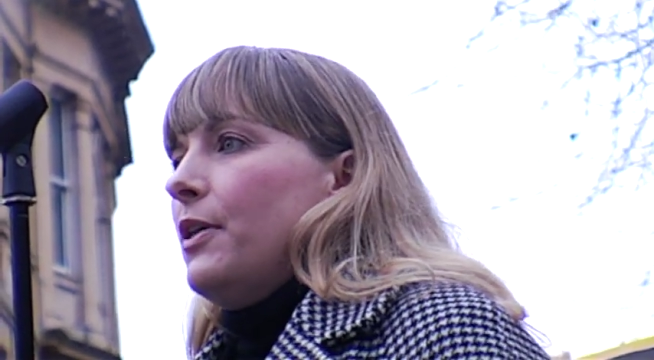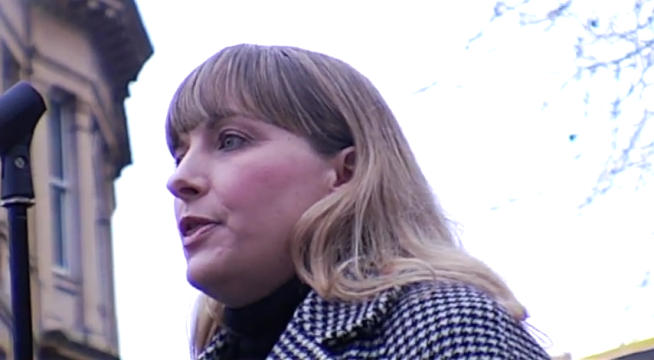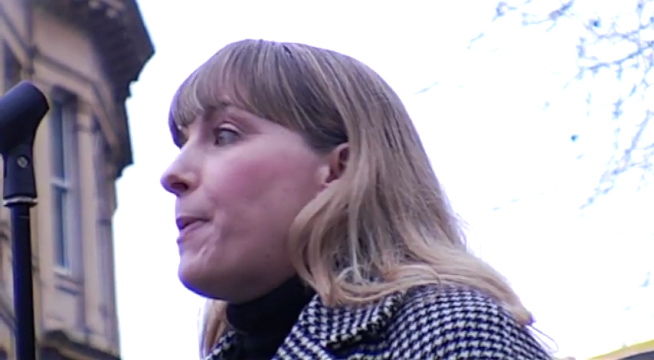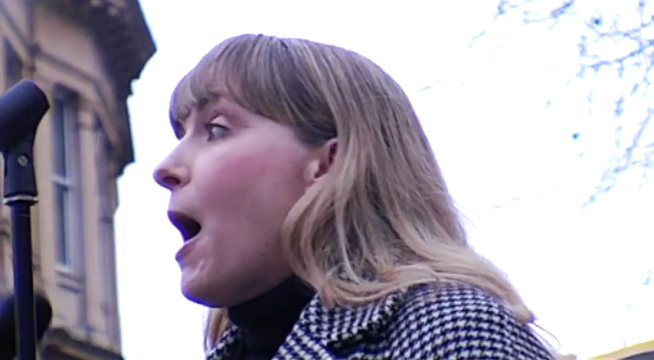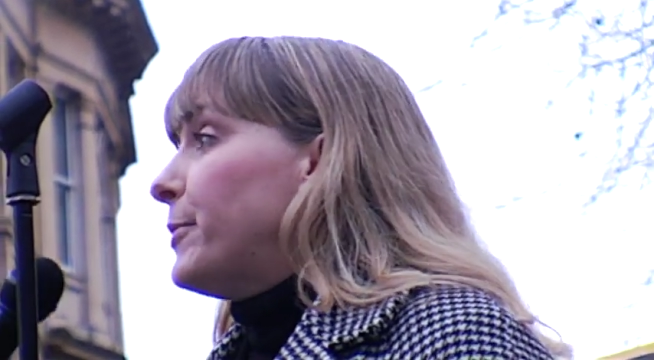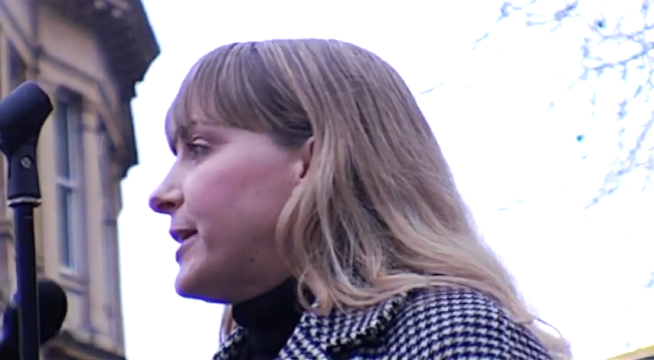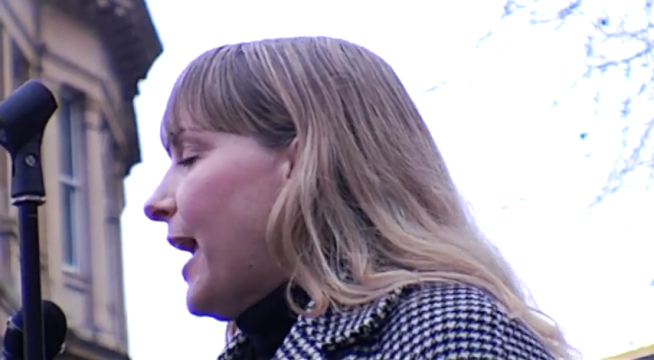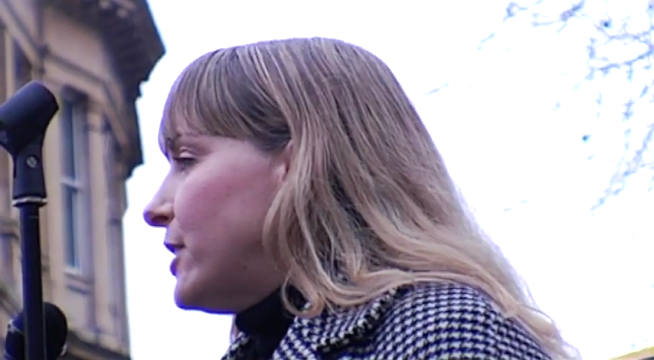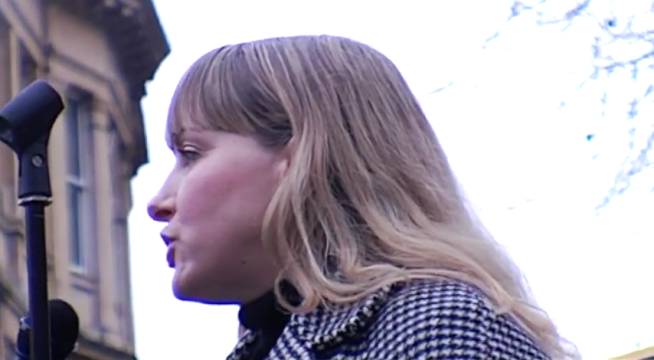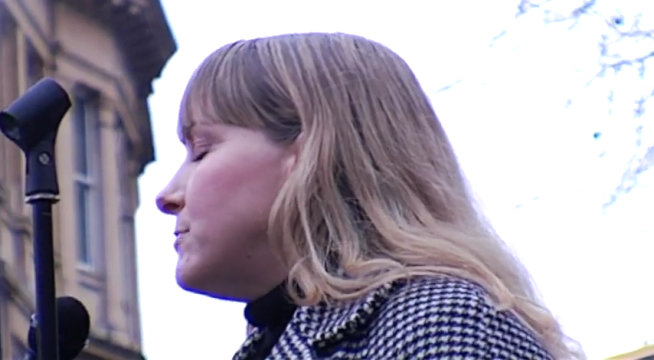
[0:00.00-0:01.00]
the
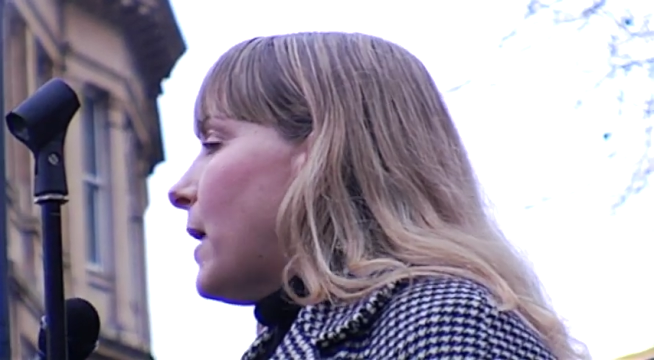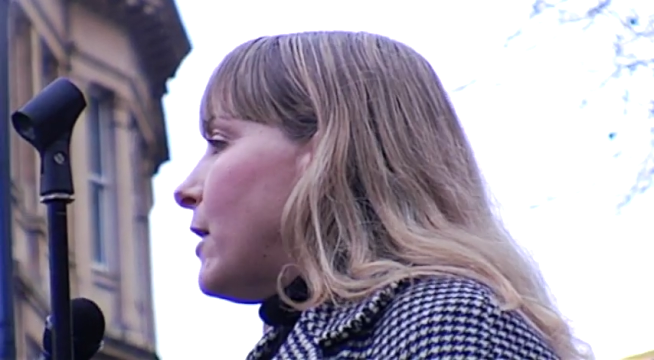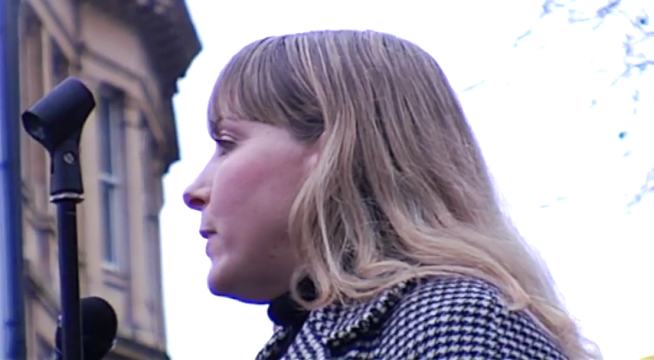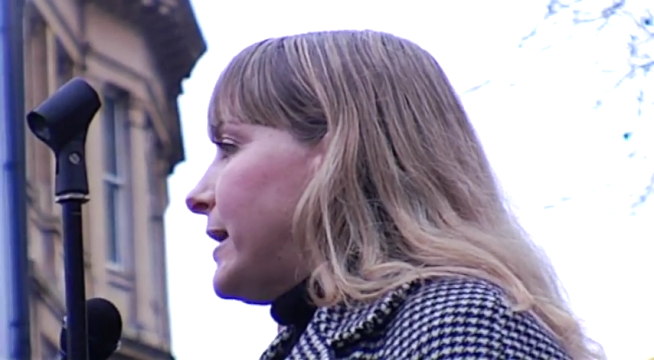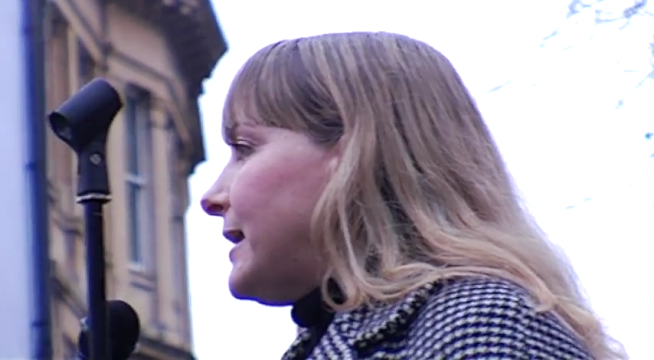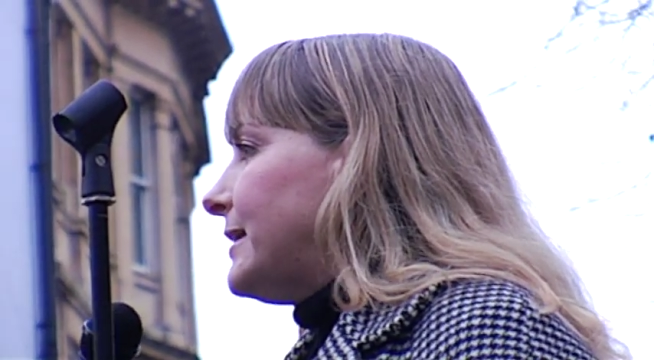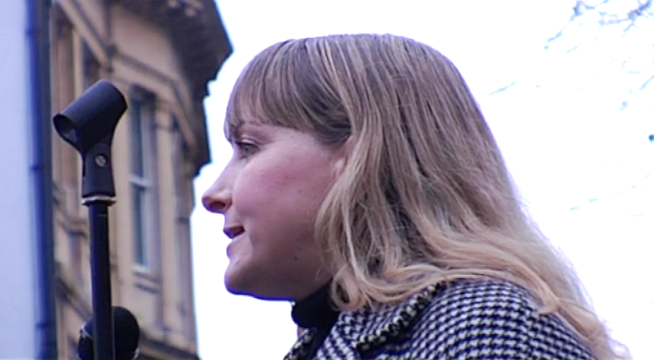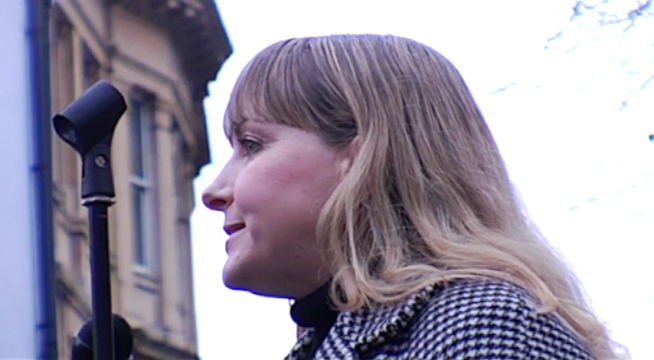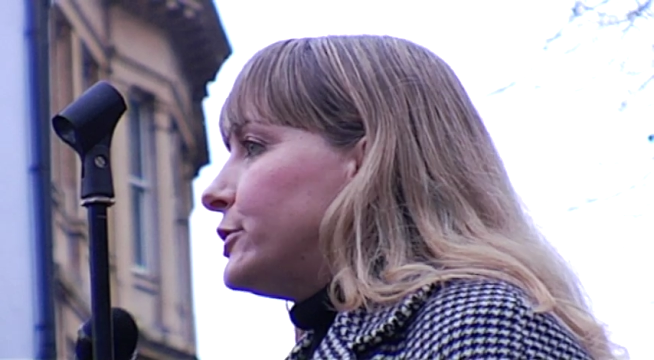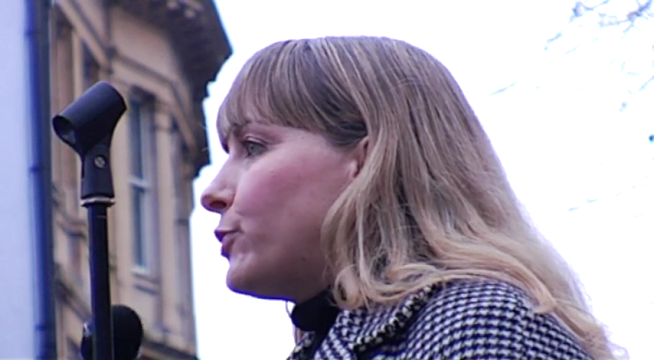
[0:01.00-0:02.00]
publication by
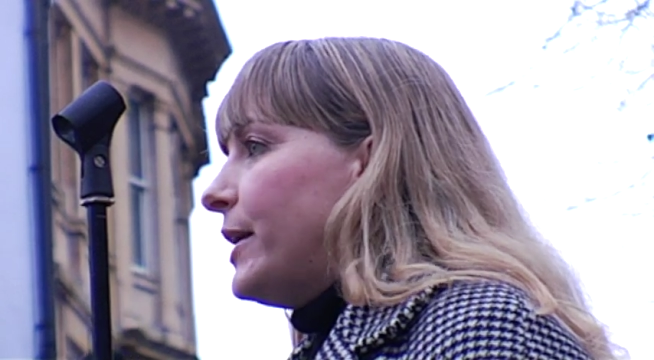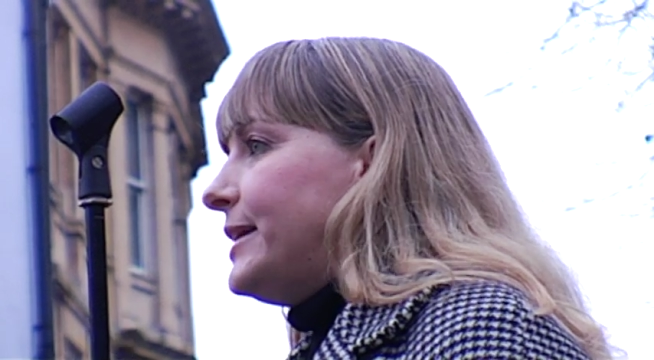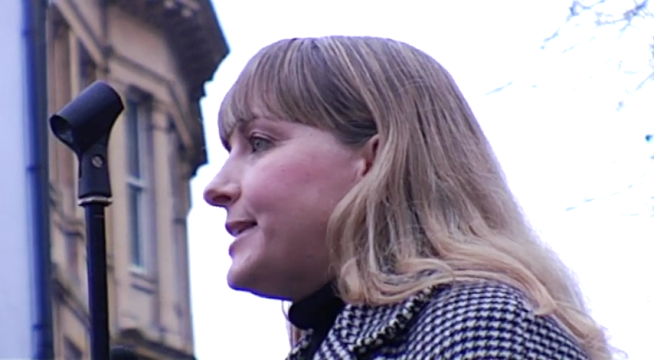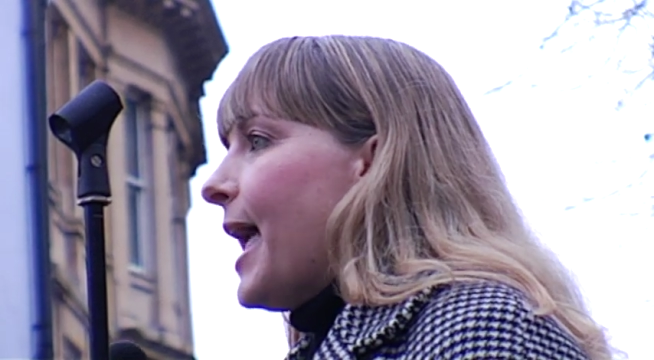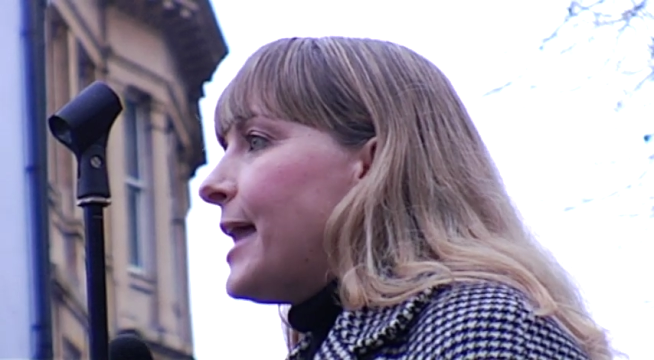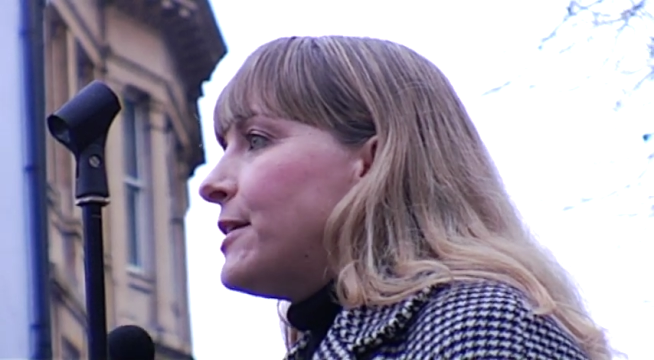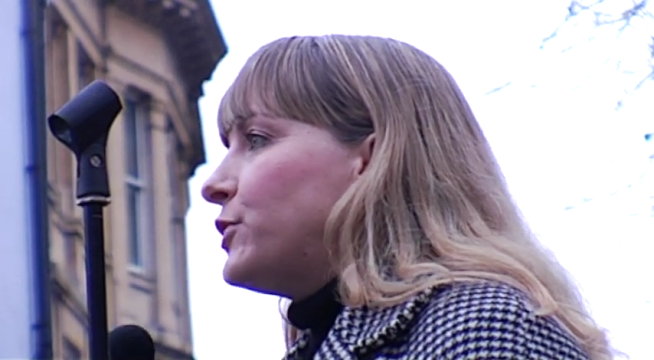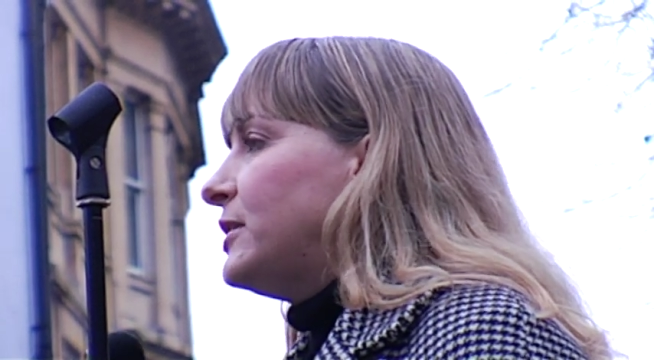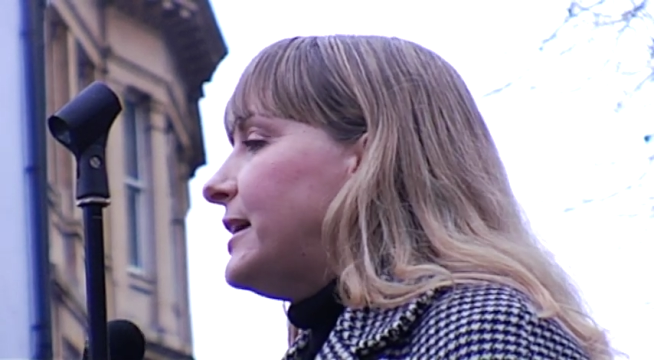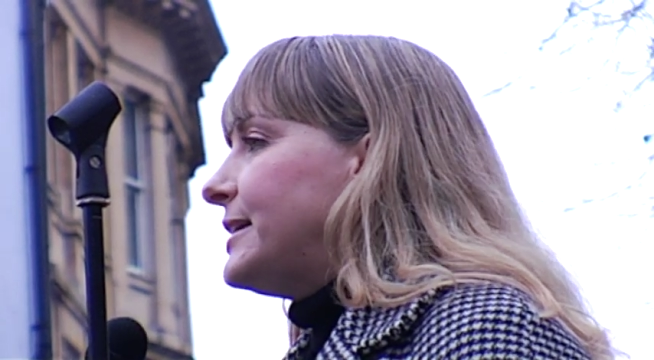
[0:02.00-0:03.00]
WikiLeaks in 2010 of
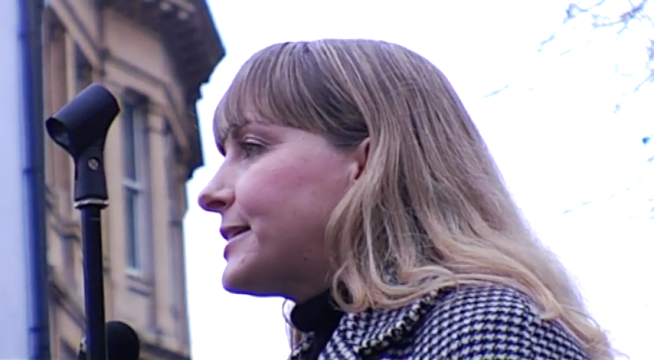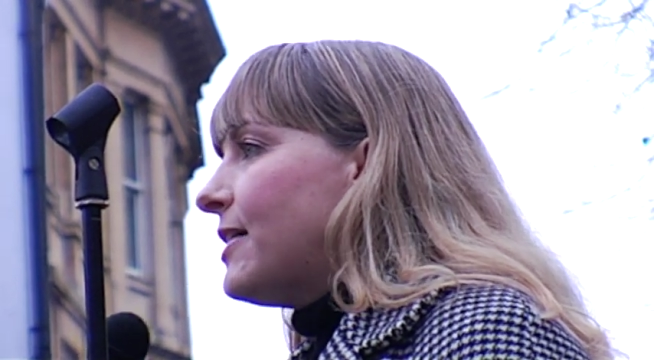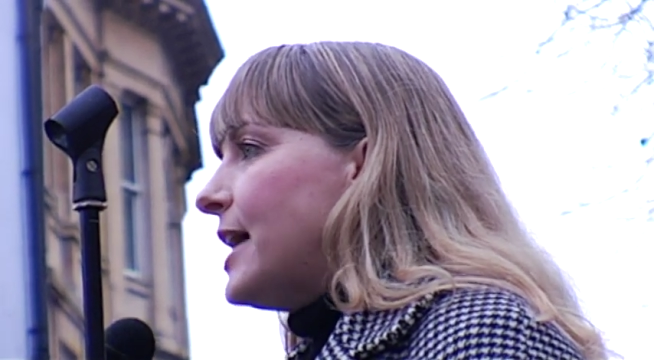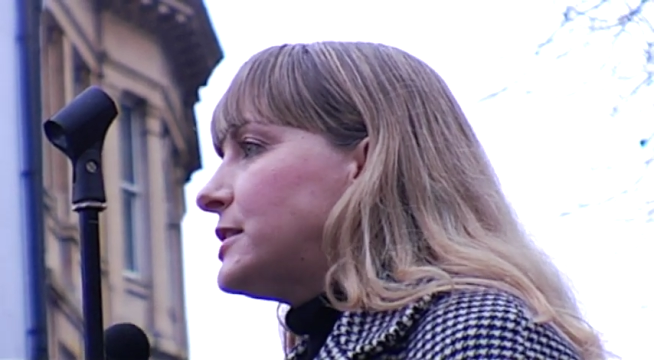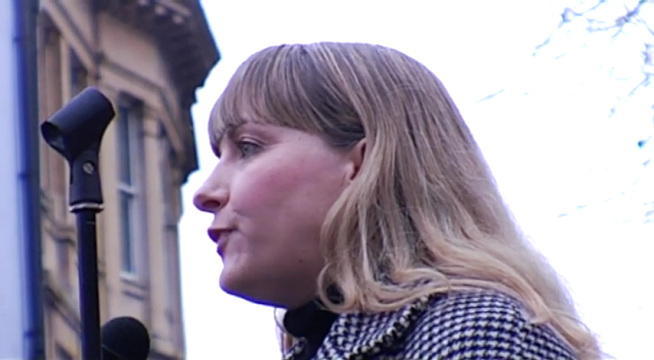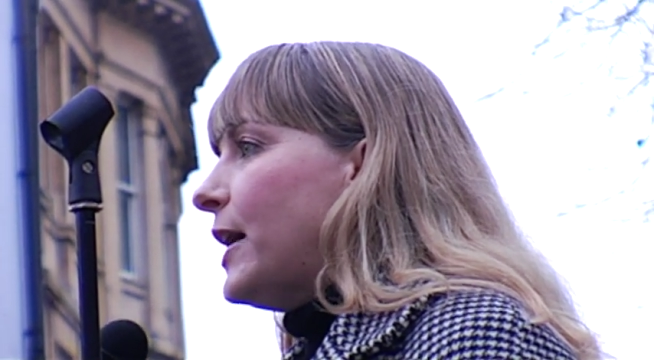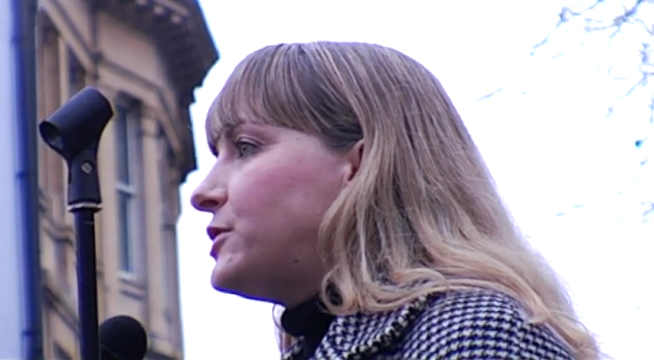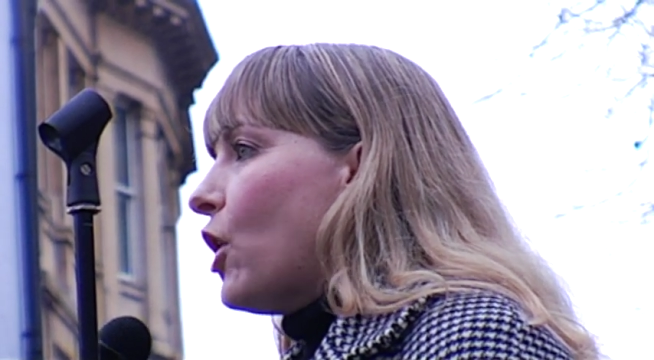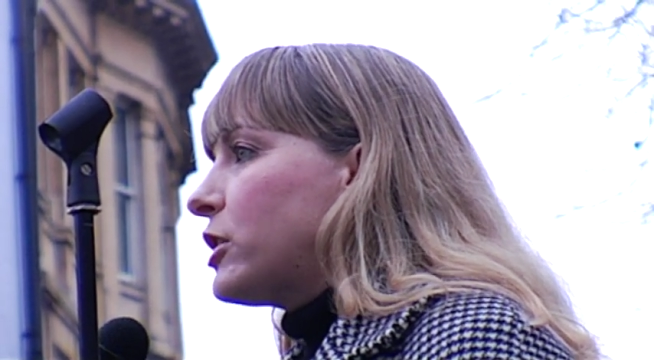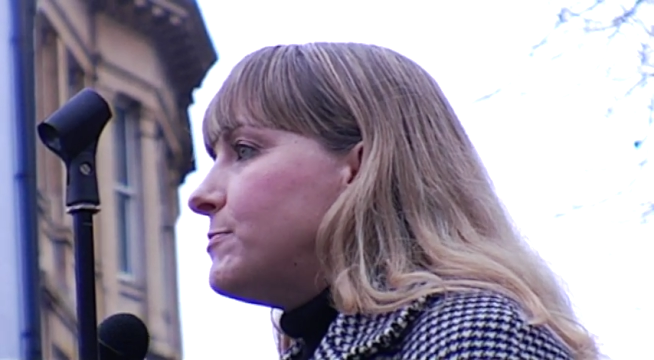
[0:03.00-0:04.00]
the leaked classified
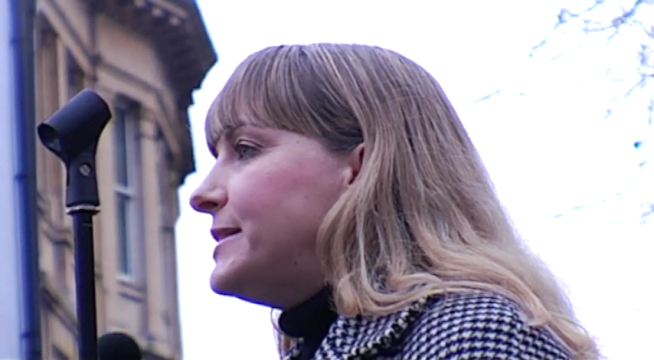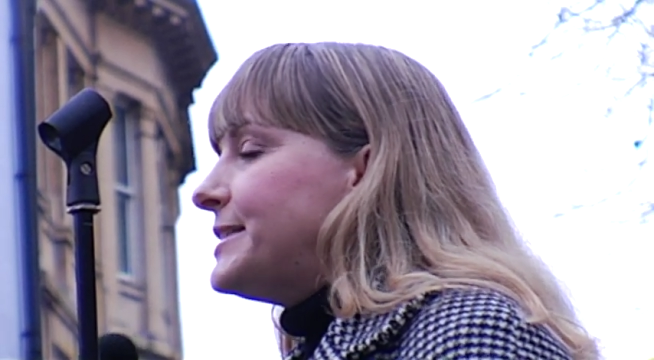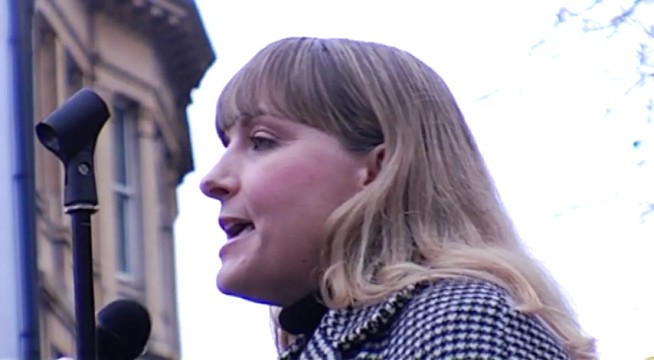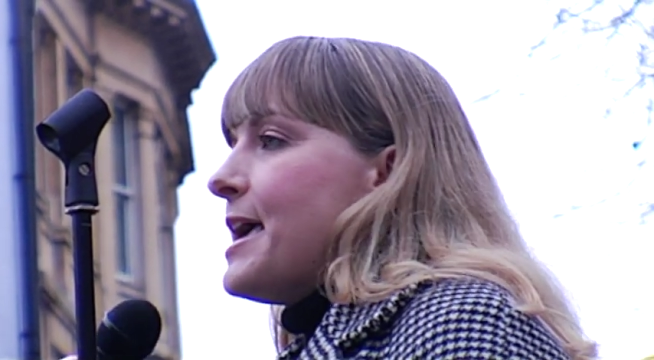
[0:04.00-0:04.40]
documents